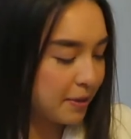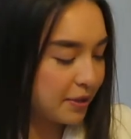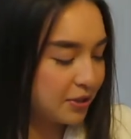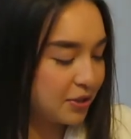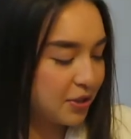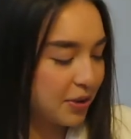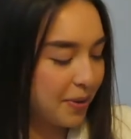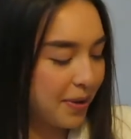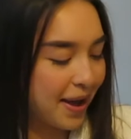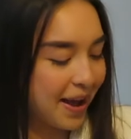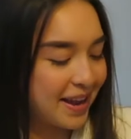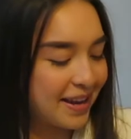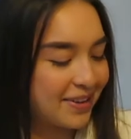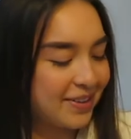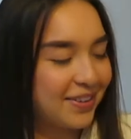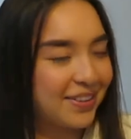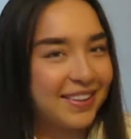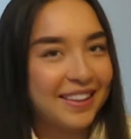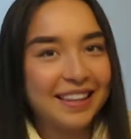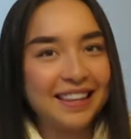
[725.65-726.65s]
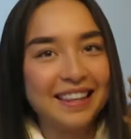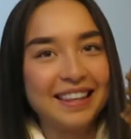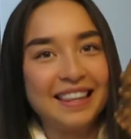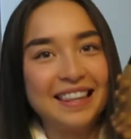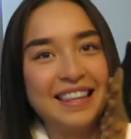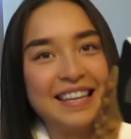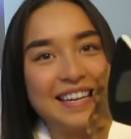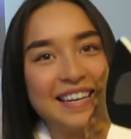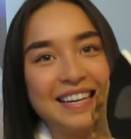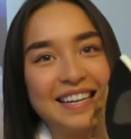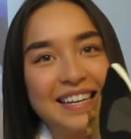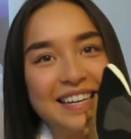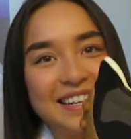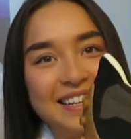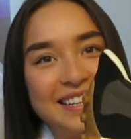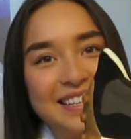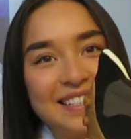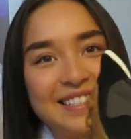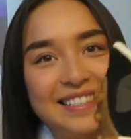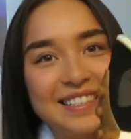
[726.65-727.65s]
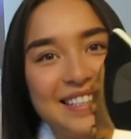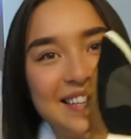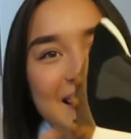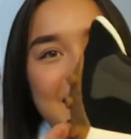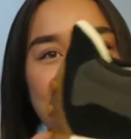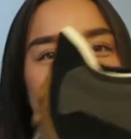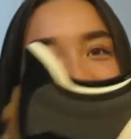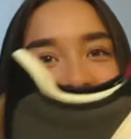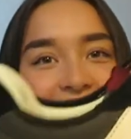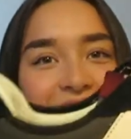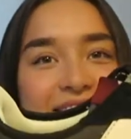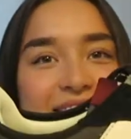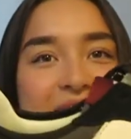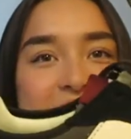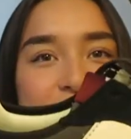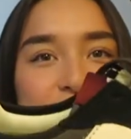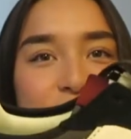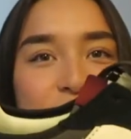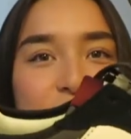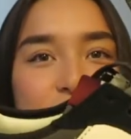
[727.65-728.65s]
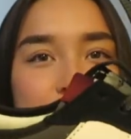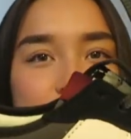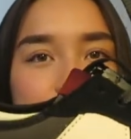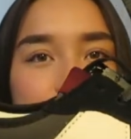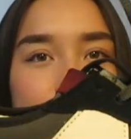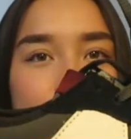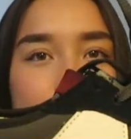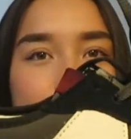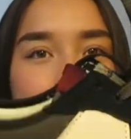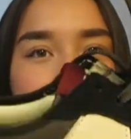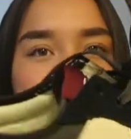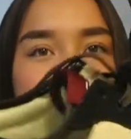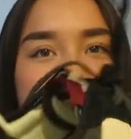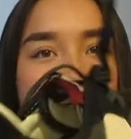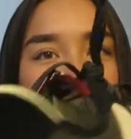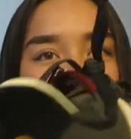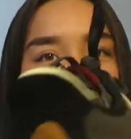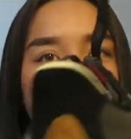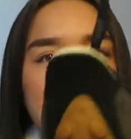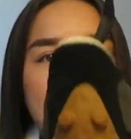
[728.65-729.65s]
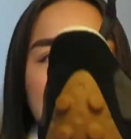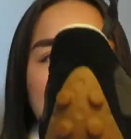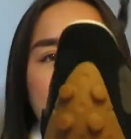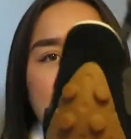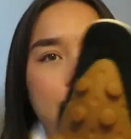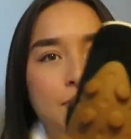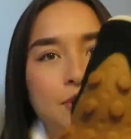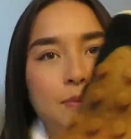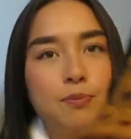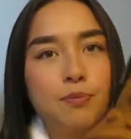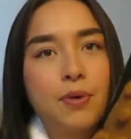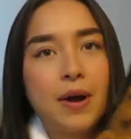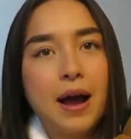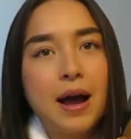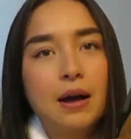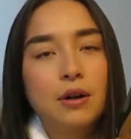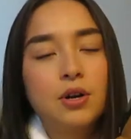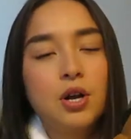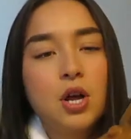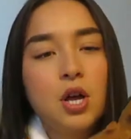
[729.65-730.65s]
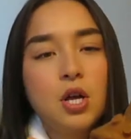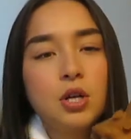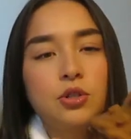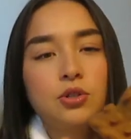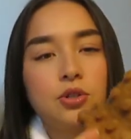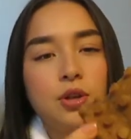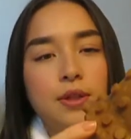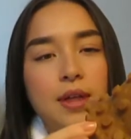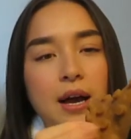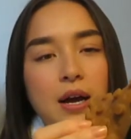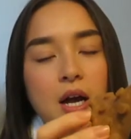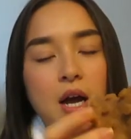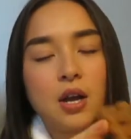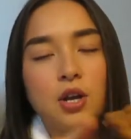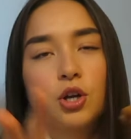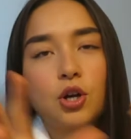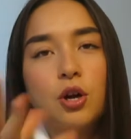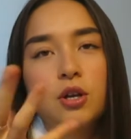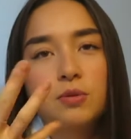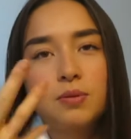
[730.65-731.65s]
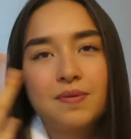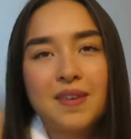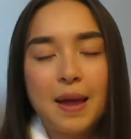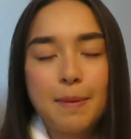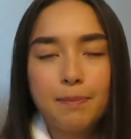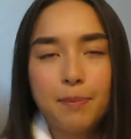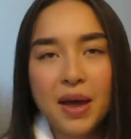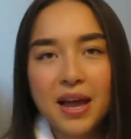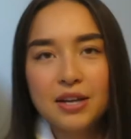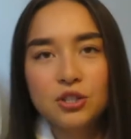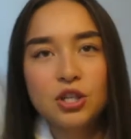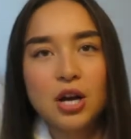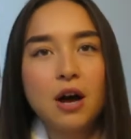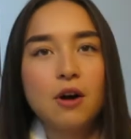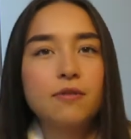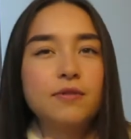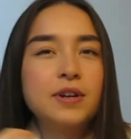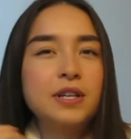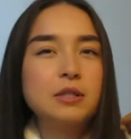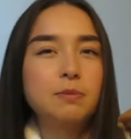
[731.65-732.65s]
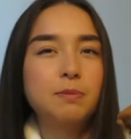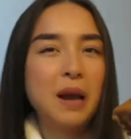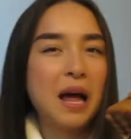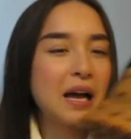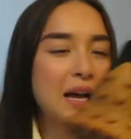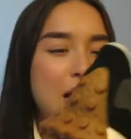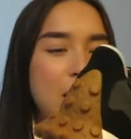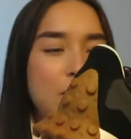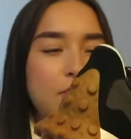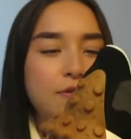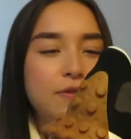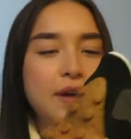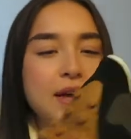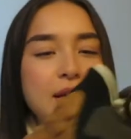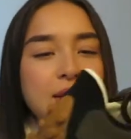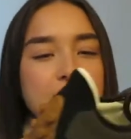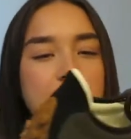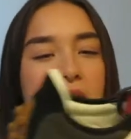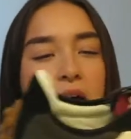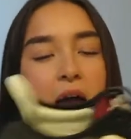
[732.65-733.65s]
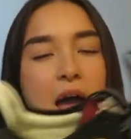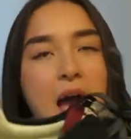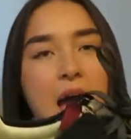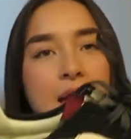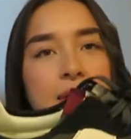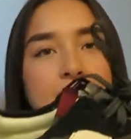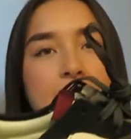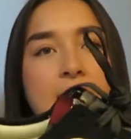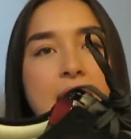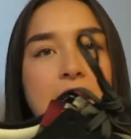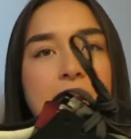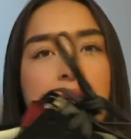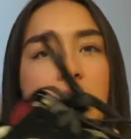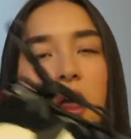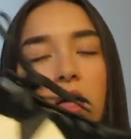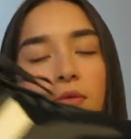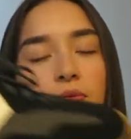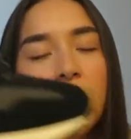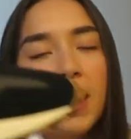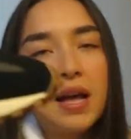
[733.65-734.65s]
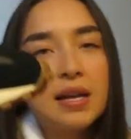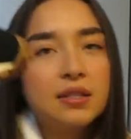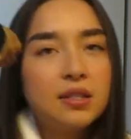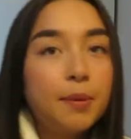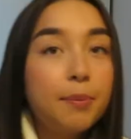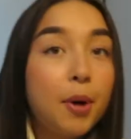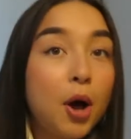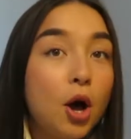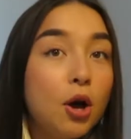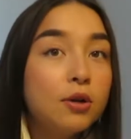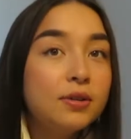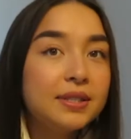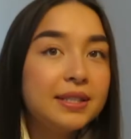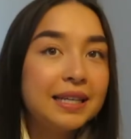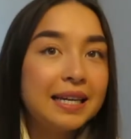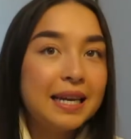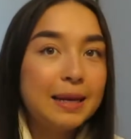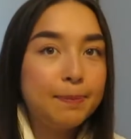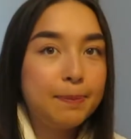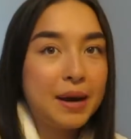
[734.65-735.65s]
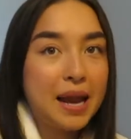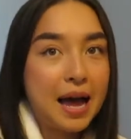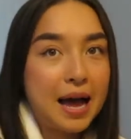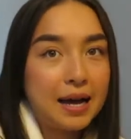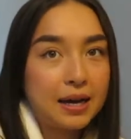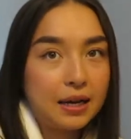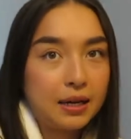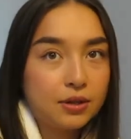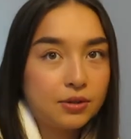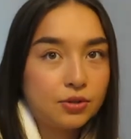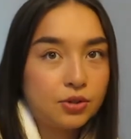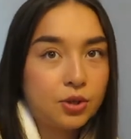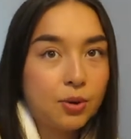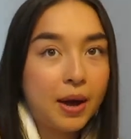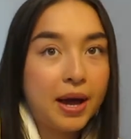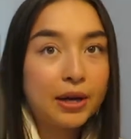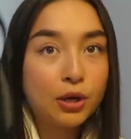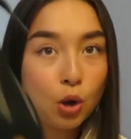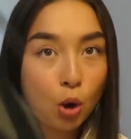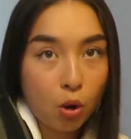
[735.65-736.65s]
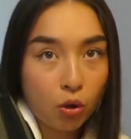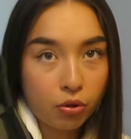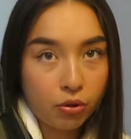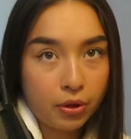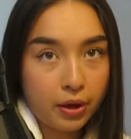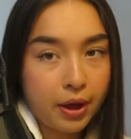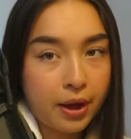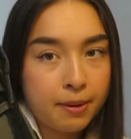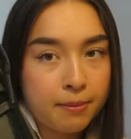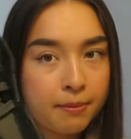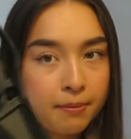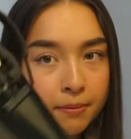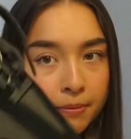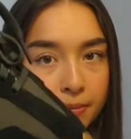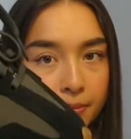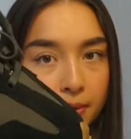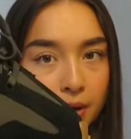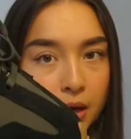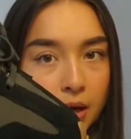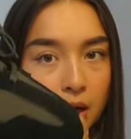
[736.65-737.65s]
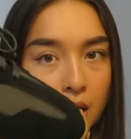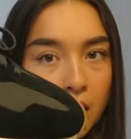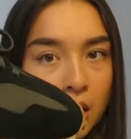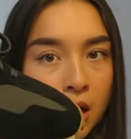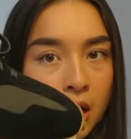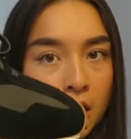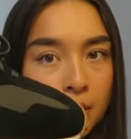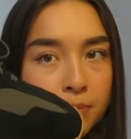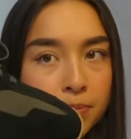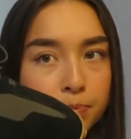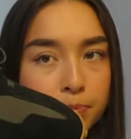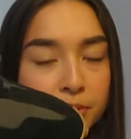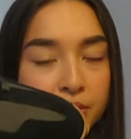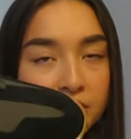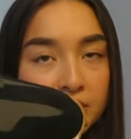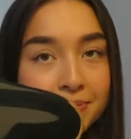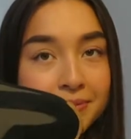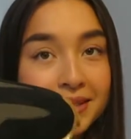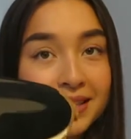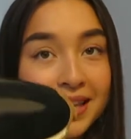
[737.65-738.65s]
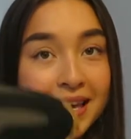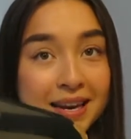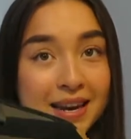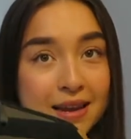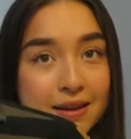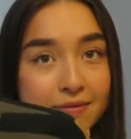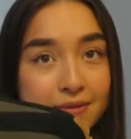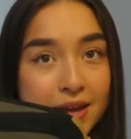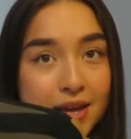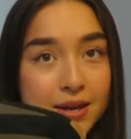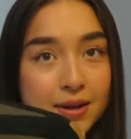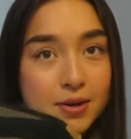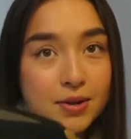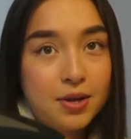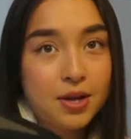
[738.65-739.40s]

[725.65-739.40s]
So I got these. They're just so nice. I love the brown. So that kind of goes with like beige outfits, black outfits. And then they're supposedly black, so I got them. But to me, they're navy.